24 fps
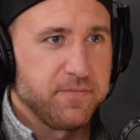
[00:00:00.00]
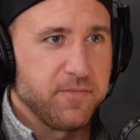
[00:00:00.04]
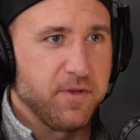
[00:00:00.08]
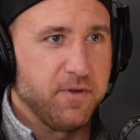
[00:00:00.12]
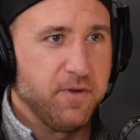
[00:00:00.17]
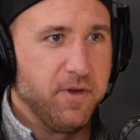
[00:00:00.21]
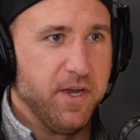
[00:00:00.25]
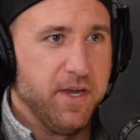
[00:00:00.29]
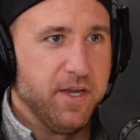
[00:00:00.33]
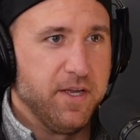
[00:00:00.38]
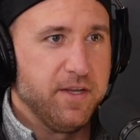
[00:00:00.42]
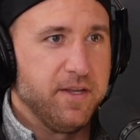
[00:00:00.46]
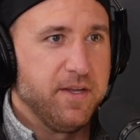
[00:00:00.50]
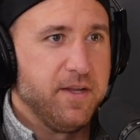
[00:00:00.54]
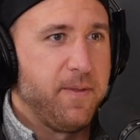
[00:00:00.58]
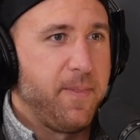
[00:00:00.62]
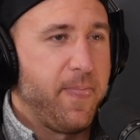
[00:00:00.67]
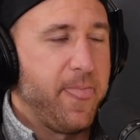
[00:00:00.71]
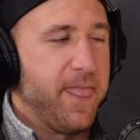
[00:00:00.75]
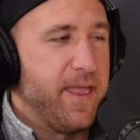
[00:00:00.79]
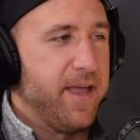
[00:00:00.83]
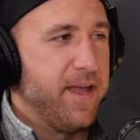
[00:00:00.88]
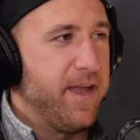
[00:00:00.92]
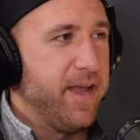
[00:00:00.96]
right?
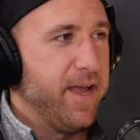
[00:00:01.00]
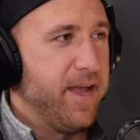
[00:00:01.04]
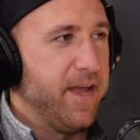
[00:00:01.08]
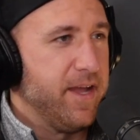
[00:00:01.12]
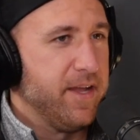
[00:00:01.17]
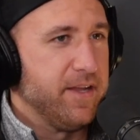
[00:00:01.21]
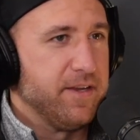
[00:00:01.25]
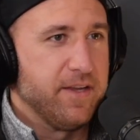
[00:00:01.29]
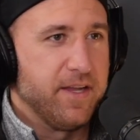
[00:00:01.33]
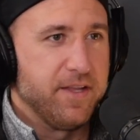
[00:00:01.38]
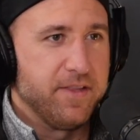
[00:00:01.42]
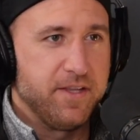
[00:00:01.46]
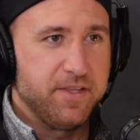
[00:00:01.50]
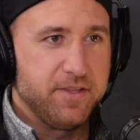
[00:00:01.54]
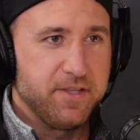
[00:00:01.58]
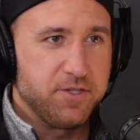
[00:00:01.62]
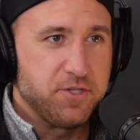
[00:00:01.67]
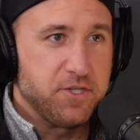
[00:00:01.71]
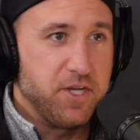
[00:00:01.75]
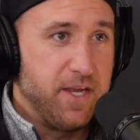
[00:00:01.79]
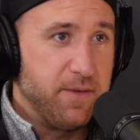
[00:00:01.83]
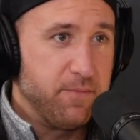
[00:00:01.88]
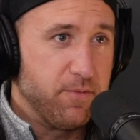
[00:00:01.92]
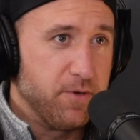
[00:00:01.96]
And I think the
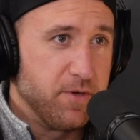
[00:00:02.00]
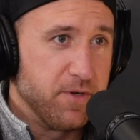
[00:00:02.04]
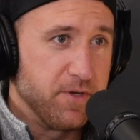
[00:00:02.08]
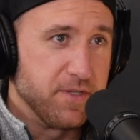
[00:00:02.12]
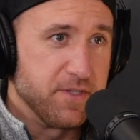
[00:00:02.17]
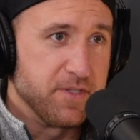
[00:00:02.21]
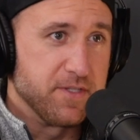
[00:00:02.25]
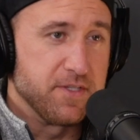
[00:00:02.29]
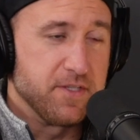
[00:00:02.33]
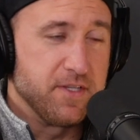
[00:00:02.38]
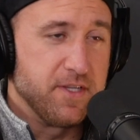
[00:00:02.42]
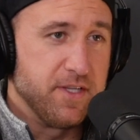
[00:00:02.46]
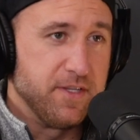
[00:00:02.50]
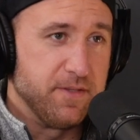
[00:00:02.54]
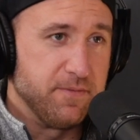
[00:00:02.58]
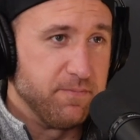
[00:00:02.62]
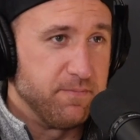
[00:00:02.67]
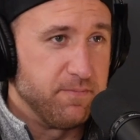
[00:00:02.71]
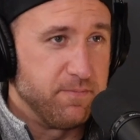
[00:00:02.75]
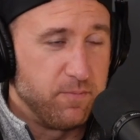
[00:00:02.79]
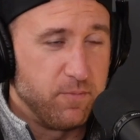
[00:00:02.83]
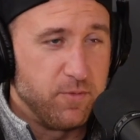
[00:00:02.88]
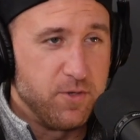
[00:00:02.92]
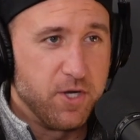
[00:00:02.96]
chamber in
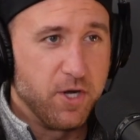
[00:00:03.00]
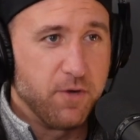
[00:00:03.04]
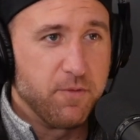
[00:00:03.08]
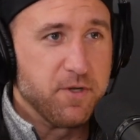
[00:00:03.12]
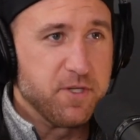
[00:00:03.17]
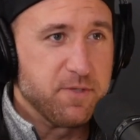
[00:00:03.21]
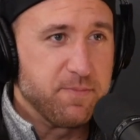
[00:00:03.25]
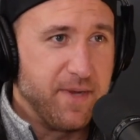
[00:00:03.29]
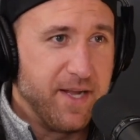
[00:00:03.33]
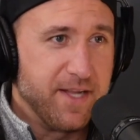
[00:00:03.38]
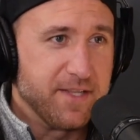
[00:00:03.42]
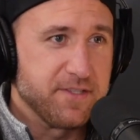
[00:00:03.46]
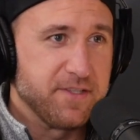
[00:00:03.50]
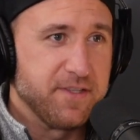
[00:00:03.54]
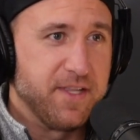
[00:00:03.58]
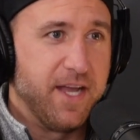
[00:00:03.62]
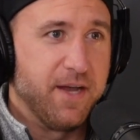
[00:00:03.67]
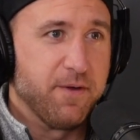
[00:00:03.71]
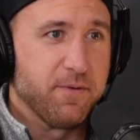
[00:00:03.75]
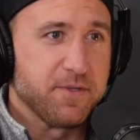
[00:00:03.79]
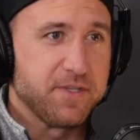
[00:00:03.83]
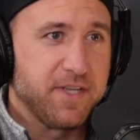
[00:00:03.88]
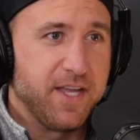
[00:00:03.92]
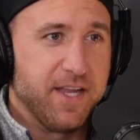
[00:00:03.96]
your response to
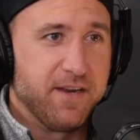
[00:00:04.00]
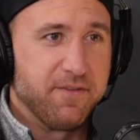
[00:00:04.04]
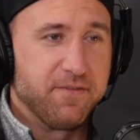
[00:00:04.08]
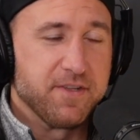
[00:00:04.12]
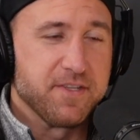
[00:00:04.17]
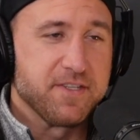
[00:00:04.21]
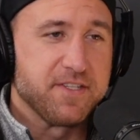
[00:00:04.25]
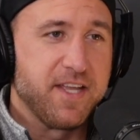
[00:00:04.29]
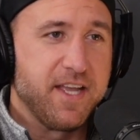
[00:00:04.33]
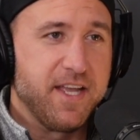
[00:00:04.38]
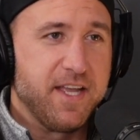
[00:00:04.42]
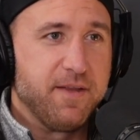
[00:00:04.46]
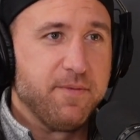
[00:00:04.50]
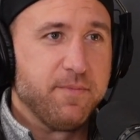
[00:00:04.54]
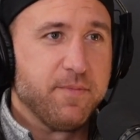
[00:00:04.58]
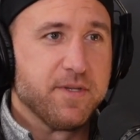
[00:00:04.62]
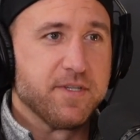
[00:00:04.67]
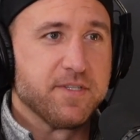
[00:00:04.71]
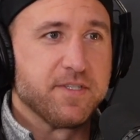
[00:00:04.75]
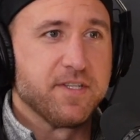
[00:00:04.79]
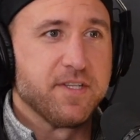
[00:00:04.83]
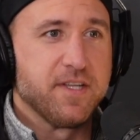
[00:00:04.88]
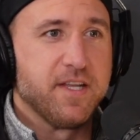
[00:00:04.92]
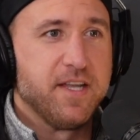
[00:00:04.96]
that was kind of the same
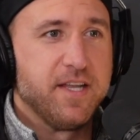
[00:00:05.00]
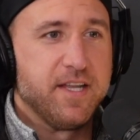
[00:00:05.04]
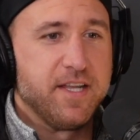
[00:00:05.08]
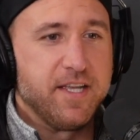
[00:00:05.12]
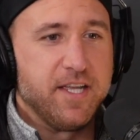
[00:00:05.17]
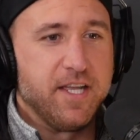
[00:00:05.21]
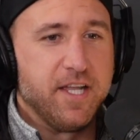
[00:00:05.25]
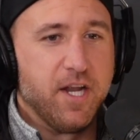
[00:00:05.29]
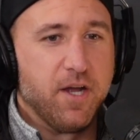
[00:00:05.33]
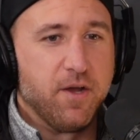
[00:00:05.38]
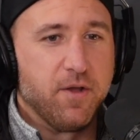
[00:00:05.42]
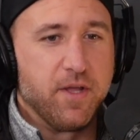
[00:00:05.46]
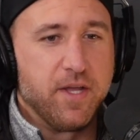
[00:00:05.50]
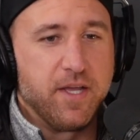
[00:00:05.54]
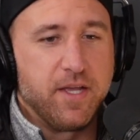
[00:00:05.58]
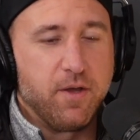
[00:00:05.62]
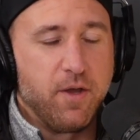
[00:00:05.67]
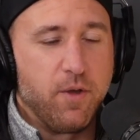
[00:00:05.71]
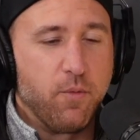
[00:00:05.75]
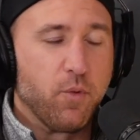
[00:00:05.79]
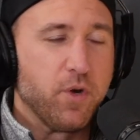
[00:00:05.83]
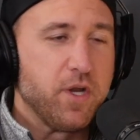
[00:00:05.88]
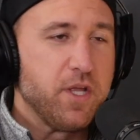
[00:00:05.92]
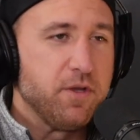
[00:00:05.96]
as, like,
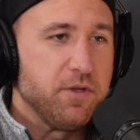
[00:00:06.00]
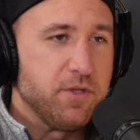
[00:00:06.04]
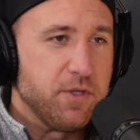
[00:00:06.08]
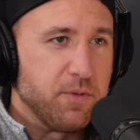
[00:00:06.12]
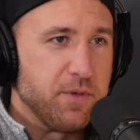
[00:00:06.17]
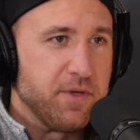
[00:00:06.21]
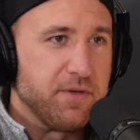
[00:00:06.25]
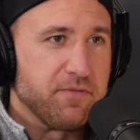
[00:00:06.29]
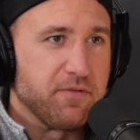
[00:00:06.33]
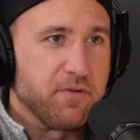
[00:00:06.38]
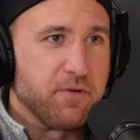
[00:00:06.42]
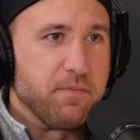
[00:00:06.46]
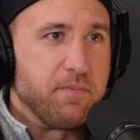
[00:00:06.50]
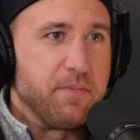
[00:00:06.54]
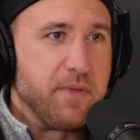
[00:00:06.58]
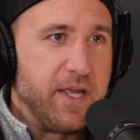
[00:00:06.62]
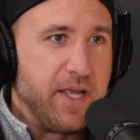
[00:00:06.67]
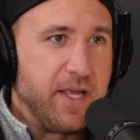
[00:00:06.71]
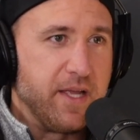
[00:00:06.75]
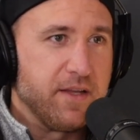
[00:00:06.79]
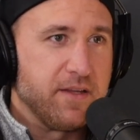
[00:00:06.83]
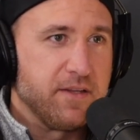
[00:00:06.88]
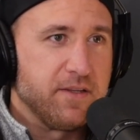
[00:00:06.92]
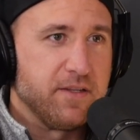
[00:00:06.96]
what are you doing for
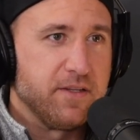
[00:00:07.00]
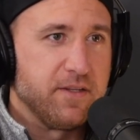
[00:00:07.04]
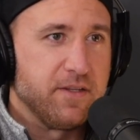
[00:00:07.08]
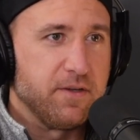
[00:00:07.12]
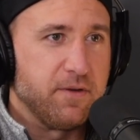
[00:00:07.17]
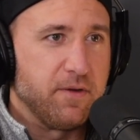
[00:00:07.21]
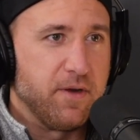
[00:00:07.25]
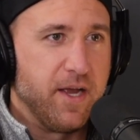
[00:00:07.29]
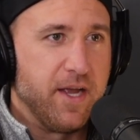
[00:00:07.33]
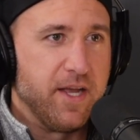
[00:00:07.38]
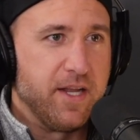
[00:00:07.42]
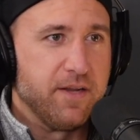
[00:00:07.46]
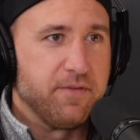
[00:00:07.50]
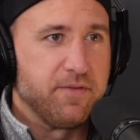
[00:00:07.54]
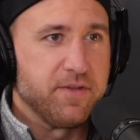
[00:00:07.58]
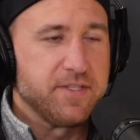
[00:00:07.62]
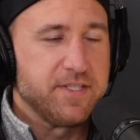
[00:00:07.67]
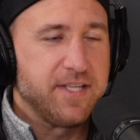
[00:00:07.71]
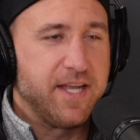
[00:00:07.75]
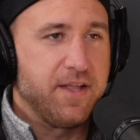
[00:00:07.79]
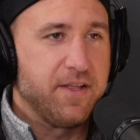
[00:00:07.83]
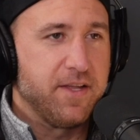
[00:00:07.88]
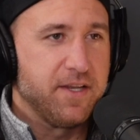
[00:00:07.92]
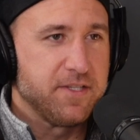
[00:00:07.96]
me, right? And if
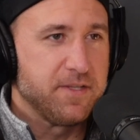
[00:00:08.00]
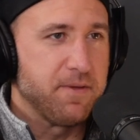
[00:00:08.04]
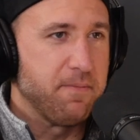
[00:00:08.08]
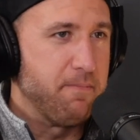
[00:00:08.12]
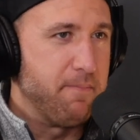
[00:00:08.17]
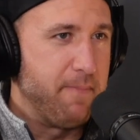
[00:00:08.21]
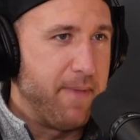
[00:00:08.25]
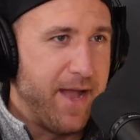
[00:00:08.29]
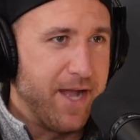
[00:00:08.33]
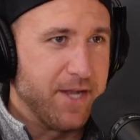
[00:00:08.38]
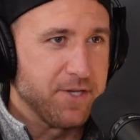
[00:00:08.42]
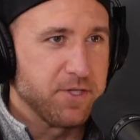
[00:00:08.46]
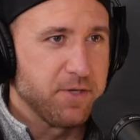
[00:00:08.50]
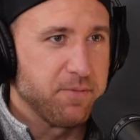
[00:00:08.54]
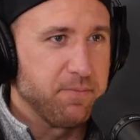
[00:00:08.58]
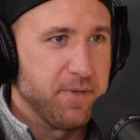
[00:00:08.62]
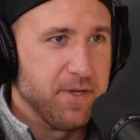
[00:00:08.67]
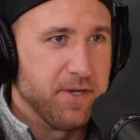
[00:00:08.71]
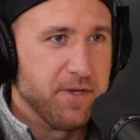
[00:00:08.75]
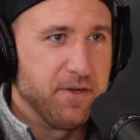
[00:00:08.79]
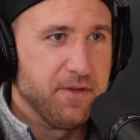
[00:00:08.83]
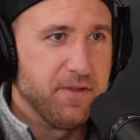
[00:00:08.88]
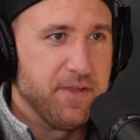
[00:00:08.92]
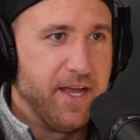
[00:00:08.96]
it's not like some magic
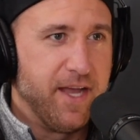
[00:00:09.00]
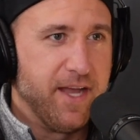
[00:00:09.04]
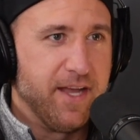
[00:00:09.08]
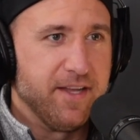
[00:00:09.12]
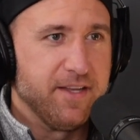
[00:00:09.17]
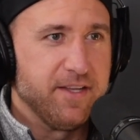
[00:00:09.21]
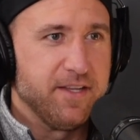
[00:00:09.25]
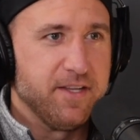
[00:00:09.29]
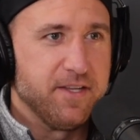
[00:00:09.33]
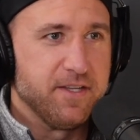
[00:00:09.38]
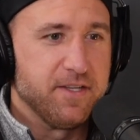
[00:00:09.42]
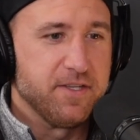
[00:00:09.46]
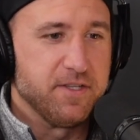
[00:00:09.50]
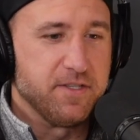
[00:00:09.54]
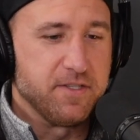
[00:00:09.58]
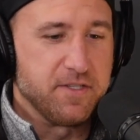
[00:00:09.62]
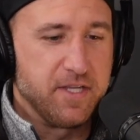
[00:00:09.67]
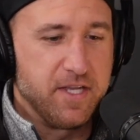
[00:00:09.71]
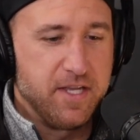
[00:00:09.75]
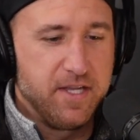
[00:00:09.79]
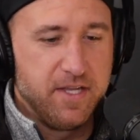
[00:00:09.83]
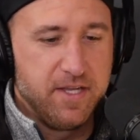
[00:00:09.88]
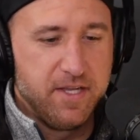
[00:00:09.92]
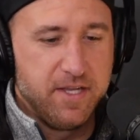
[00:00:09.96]
pill that is
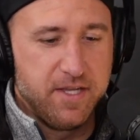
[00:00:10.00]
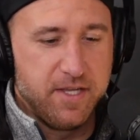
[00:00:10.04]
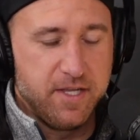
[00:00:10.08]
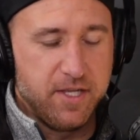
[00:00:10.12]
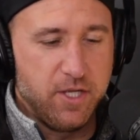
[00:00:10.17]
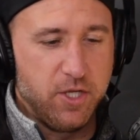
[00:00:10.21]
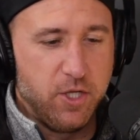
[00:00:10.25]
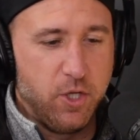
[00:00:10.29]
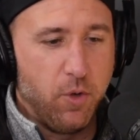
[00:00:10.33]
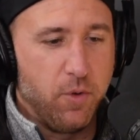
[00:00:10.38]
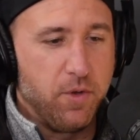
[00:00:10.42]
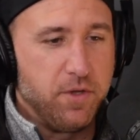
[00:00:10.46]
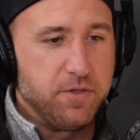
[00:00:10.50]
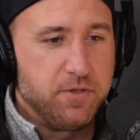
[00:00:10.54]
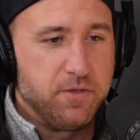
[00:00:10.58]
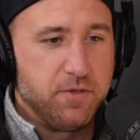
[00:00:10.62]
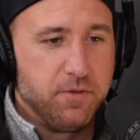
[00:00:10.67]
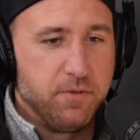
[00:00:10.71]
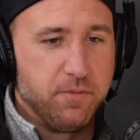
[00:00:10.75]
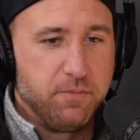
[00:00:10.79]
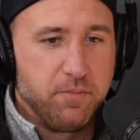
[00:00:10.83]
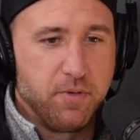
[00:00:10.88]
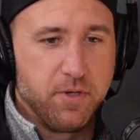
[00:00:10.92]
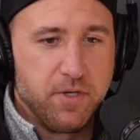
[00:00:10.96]
going
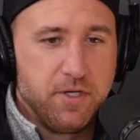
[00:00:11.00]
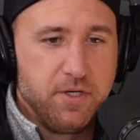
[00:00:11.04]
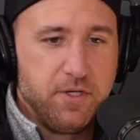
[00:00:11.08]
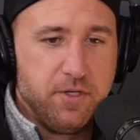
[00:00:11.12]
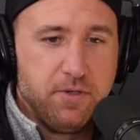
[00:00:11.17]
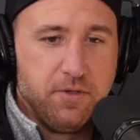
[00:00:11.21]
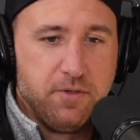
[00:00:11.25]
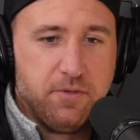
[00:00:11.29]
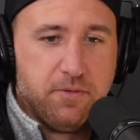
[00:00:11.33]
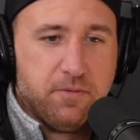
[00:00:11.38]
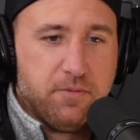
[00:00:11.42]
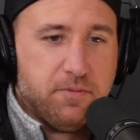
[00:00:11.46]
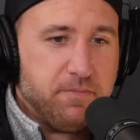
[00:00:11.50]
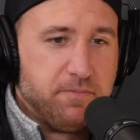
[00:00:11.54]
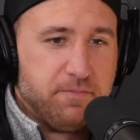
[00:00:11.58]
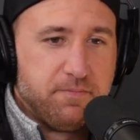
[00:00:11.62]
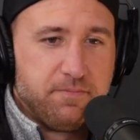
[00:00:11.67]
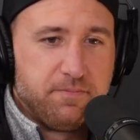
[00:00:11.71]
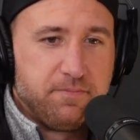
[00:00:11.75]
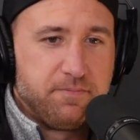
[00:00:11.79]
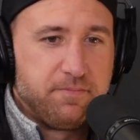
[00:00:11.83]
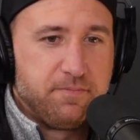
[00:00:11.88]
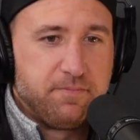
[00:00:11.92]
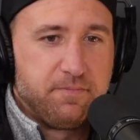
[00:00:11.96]
to put a new
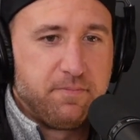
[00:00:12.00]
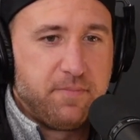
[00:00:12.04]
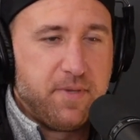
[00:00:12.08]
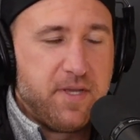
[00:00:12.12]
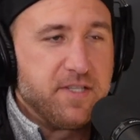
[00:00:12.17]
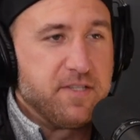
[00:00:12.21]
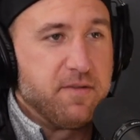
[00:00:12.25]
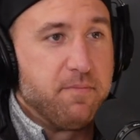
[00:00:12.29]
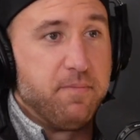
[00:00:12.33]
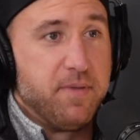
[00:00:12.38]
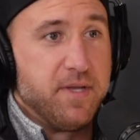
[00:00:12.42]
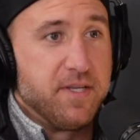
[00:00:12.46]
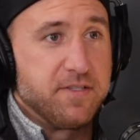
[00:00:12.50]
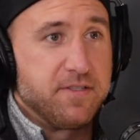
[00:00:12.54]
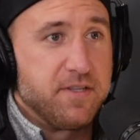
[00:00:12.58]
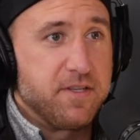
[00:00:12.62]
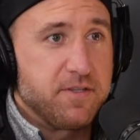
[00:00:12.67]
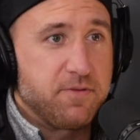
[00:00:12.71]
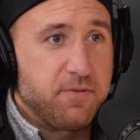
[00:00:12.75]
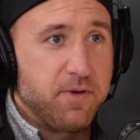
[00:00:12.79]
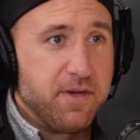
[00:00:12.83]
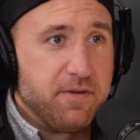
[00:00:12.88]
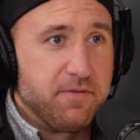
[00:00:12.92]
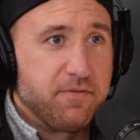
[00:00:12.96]
piece of
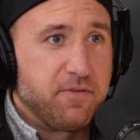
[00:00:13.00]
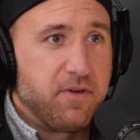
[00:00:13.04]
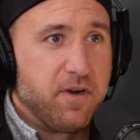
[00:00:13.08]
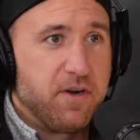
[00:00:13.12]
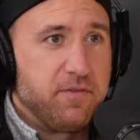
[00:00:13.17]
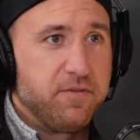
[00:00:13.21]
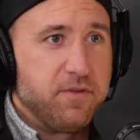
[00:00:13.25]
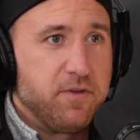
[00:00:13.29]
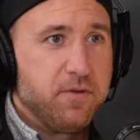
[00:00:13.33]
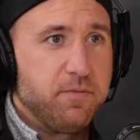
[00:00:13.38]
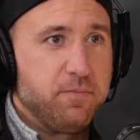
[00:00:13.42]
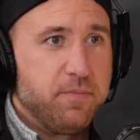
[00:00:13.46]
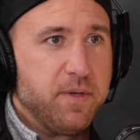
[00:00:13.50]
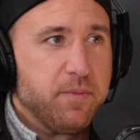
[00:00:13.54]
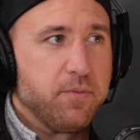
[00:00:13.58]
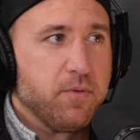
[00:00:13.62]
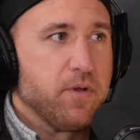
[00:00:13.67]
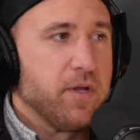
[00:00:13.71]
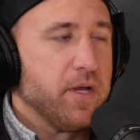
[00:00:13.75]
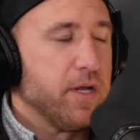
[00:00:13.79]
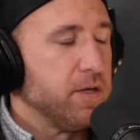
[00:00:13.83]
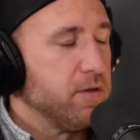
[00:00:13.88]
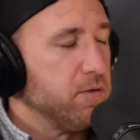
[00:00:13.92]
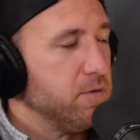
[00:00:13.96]
business right in front of you, people
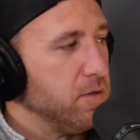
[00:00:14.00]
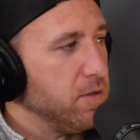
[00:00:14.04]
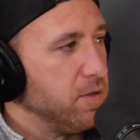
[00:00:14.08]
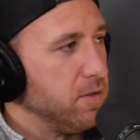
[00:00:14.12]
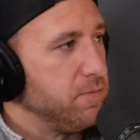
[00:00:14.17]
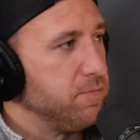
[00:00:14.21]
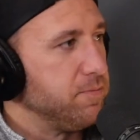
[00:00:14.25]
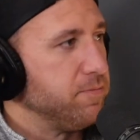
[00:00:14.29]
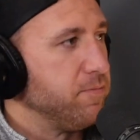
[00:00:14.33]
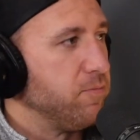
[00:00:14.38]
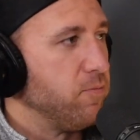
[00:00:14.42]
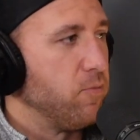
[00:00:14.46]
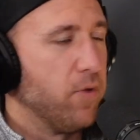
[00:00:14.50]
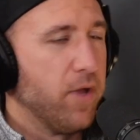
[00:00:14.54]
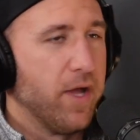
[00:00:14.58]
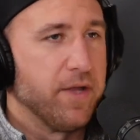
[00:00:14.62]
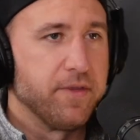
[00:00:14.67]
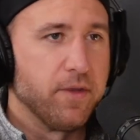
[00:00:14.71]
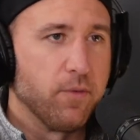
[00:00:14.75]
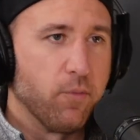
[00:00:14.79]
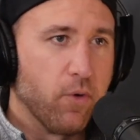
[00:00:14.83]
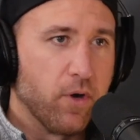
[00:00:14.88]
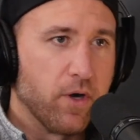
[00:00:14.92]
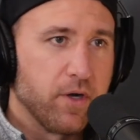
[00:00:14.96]
are like, oh, well, that
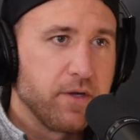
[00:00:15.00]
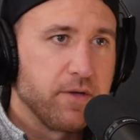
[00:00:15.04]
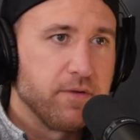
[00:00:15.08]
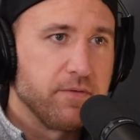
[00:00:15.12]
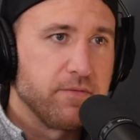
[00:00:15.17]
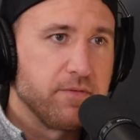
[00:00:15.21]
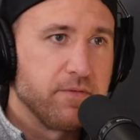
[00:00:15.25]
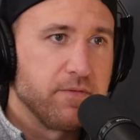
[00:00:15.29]
didn't work.